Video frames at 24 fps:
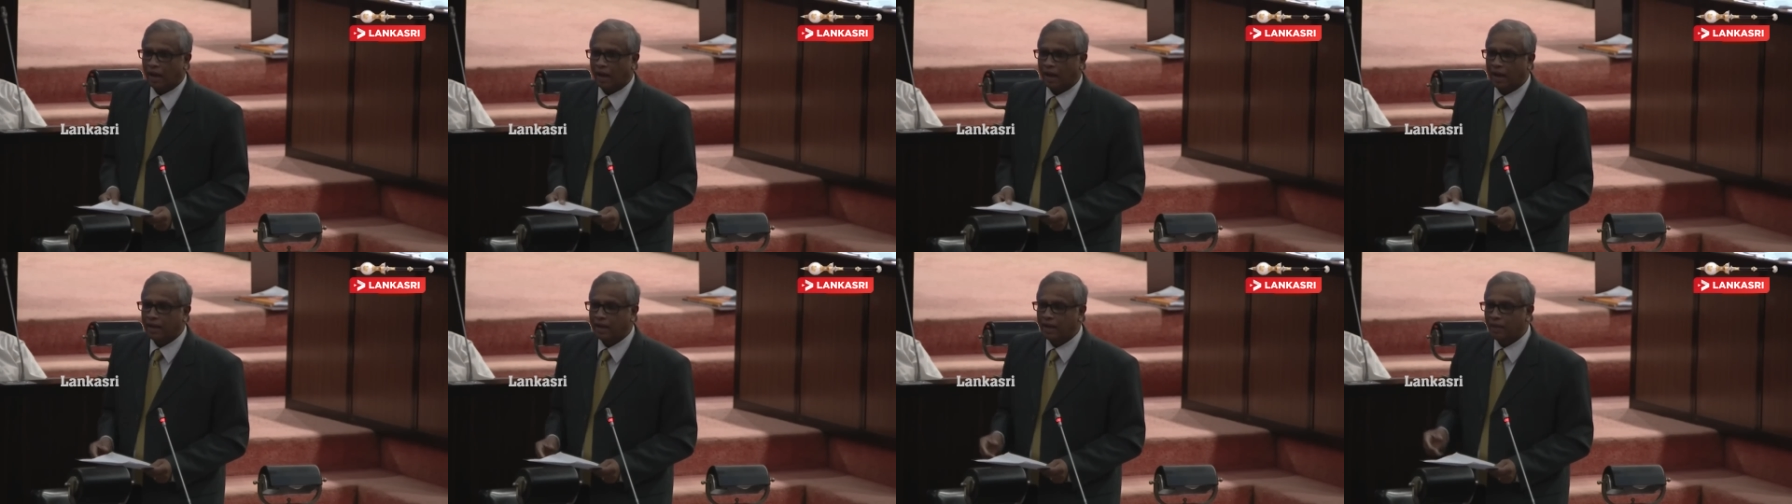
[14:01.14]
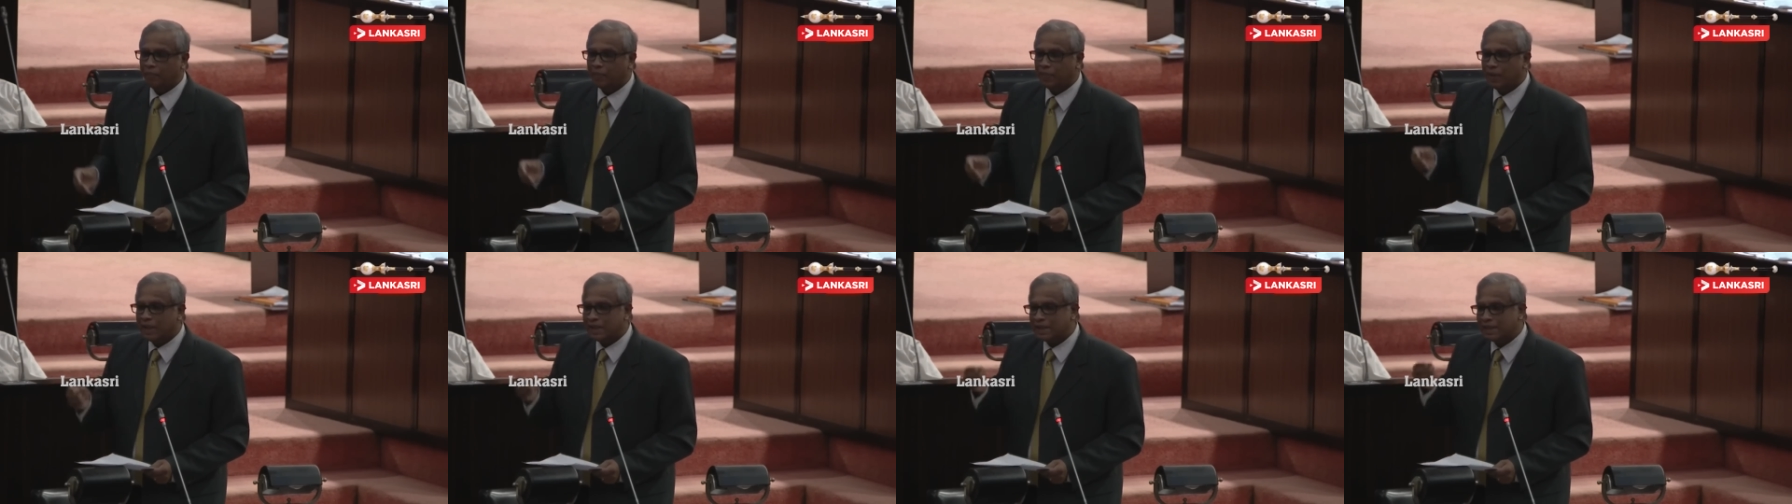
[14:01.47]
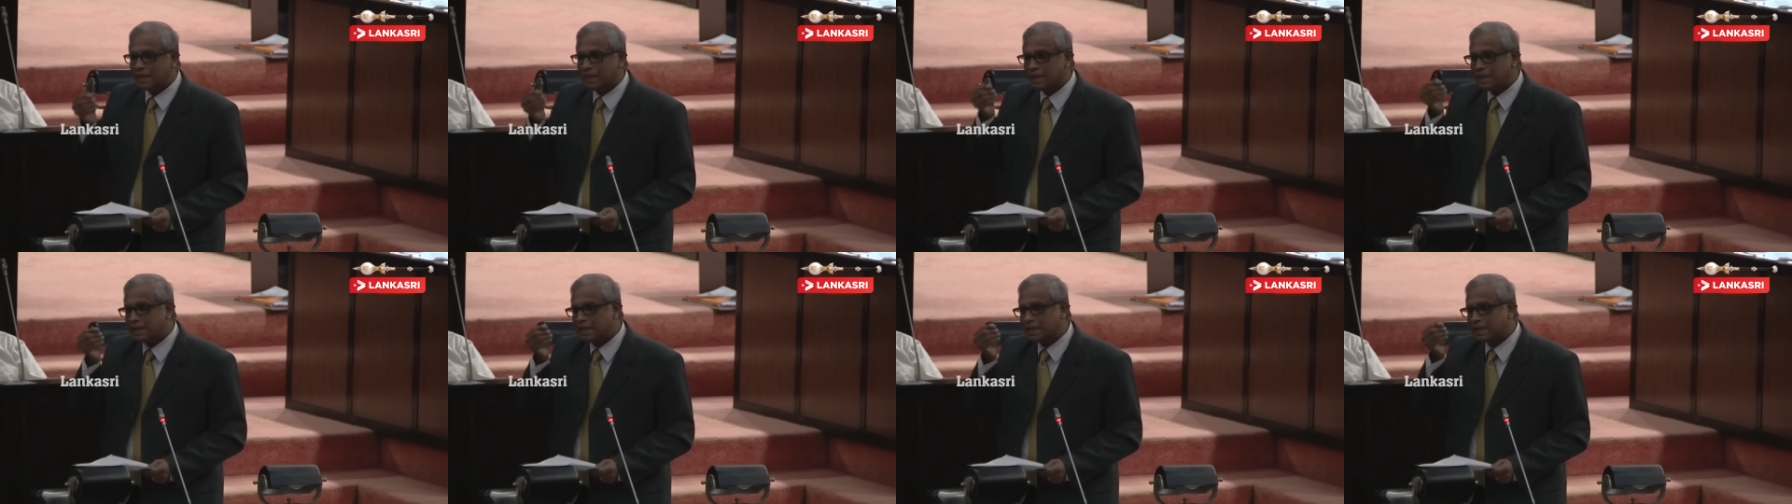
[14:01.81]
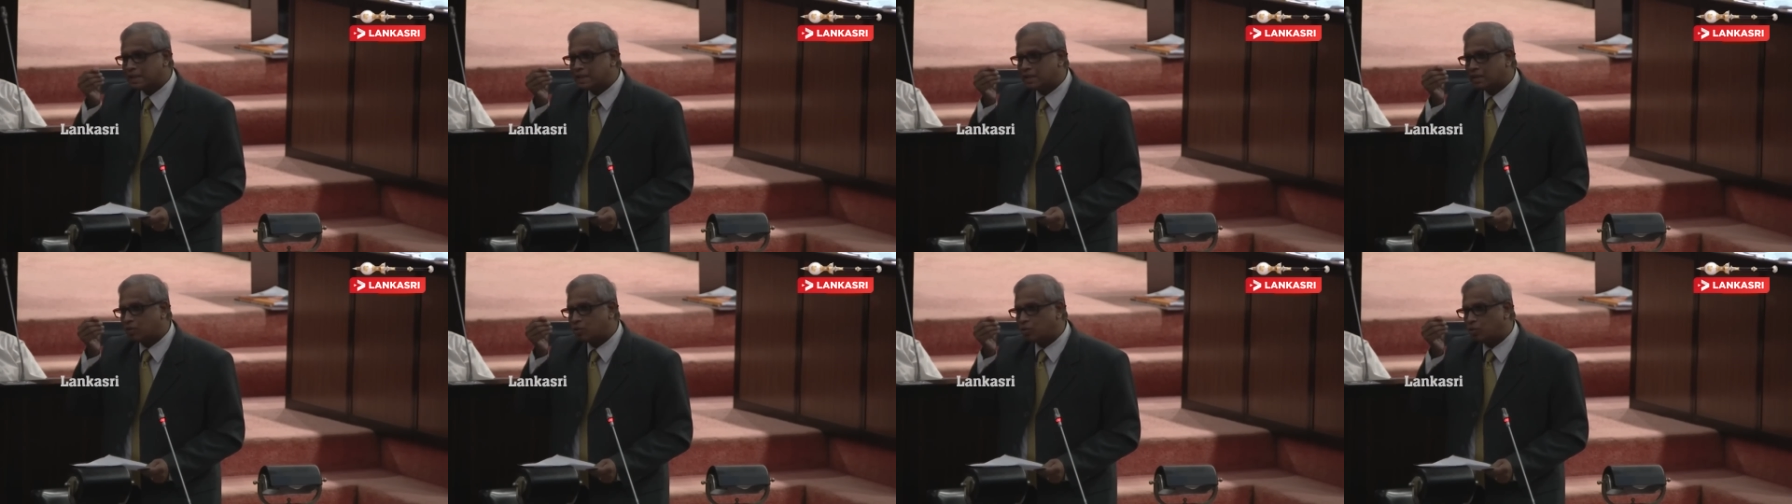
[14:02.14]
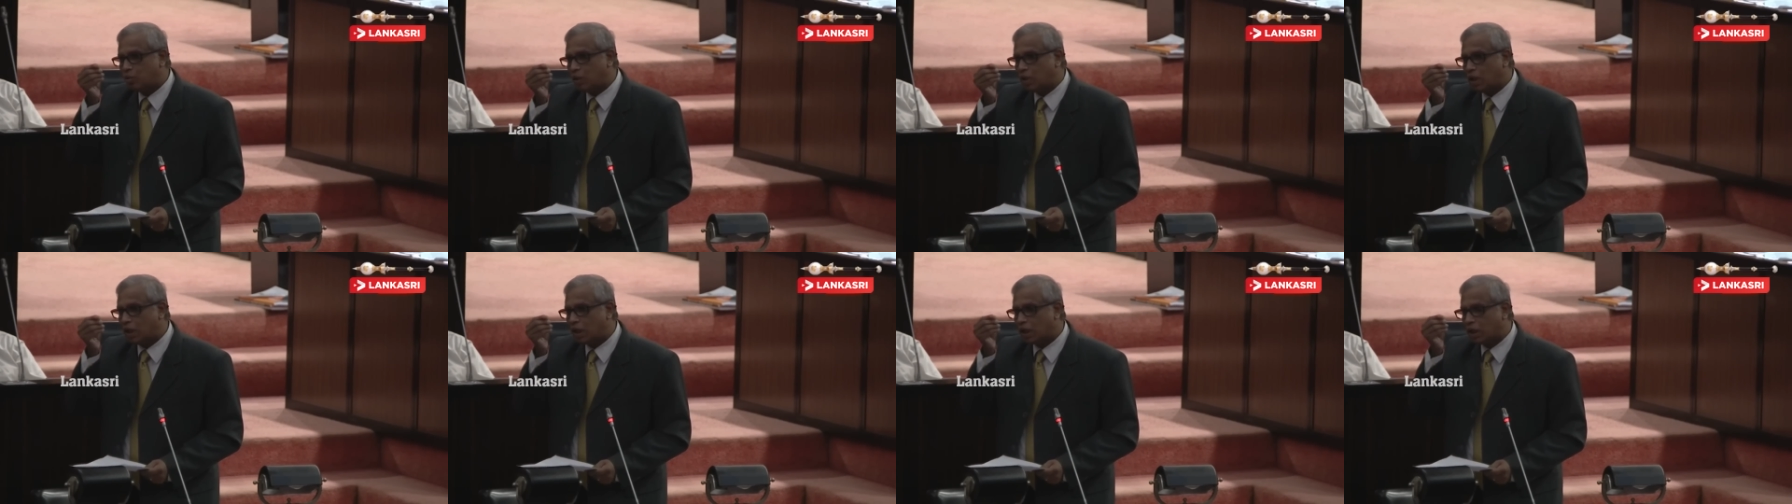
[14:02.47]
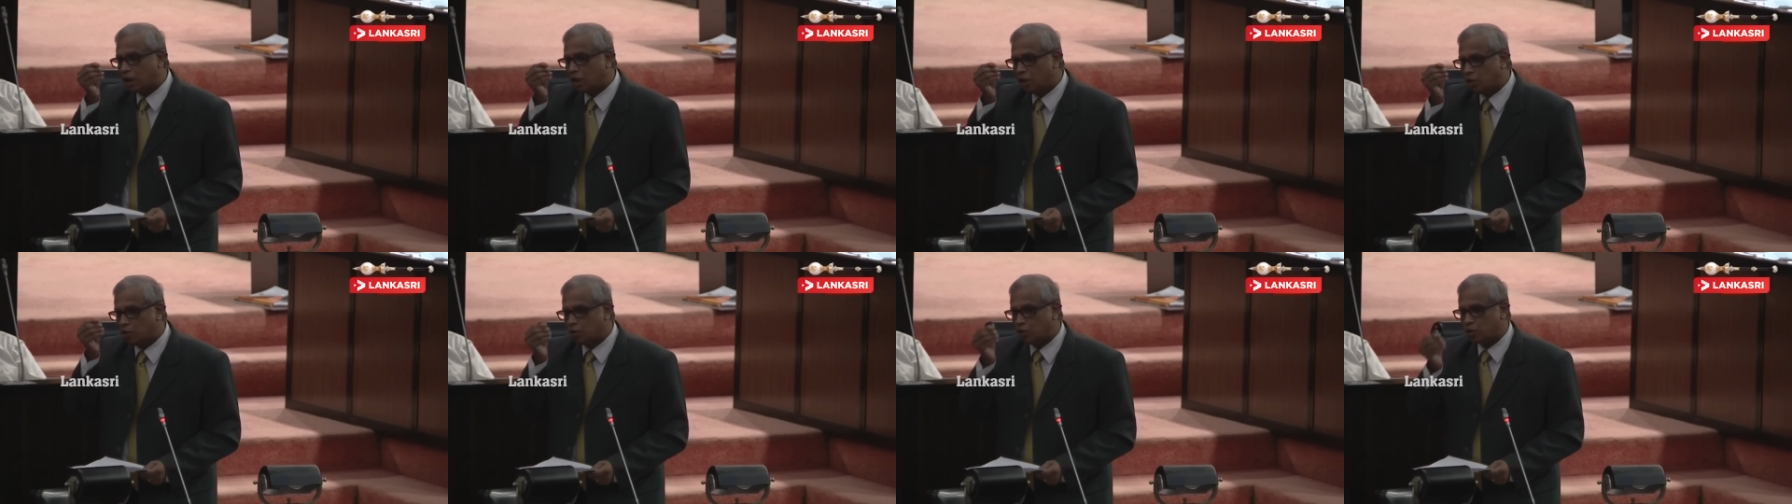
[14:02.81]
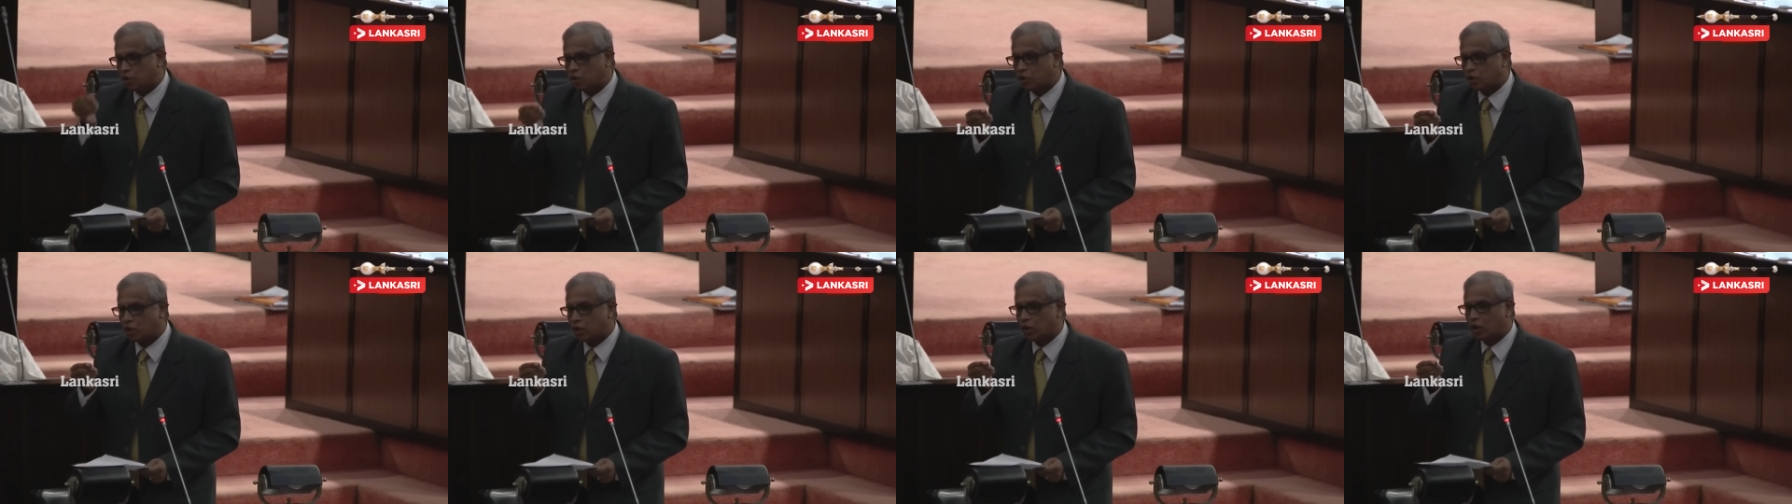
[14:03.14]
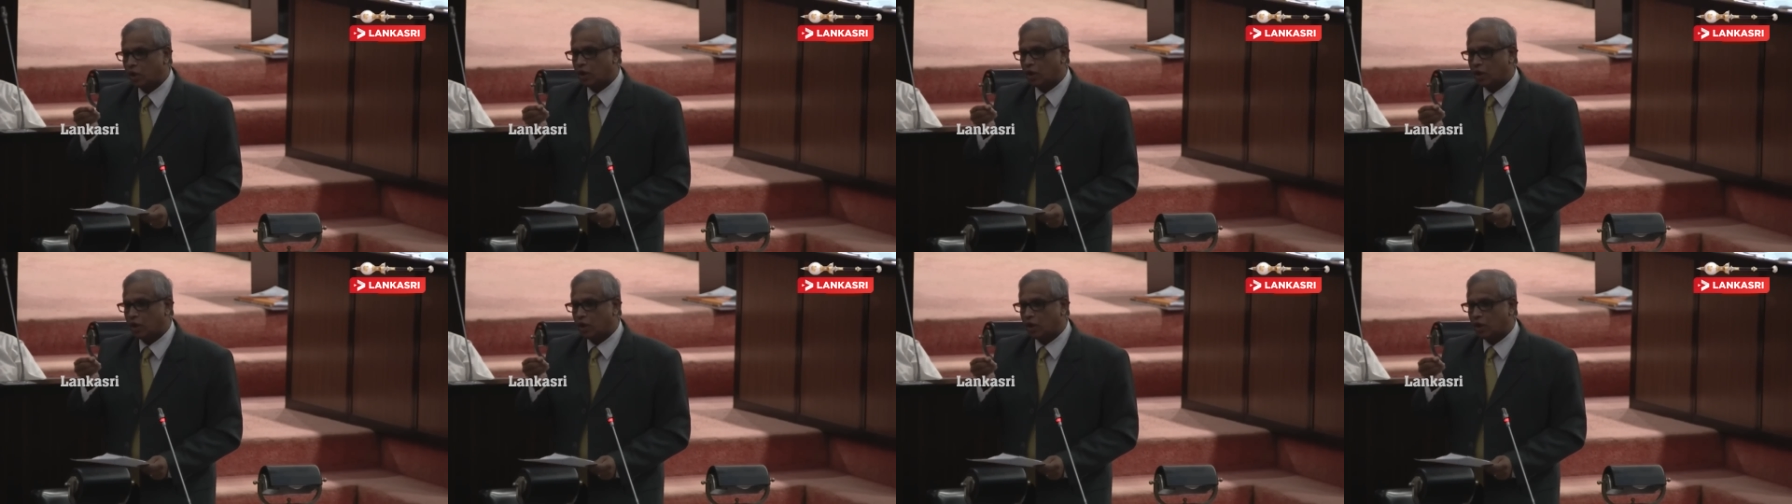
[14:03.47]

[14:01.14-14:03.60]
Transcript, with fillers: And the persons who were accused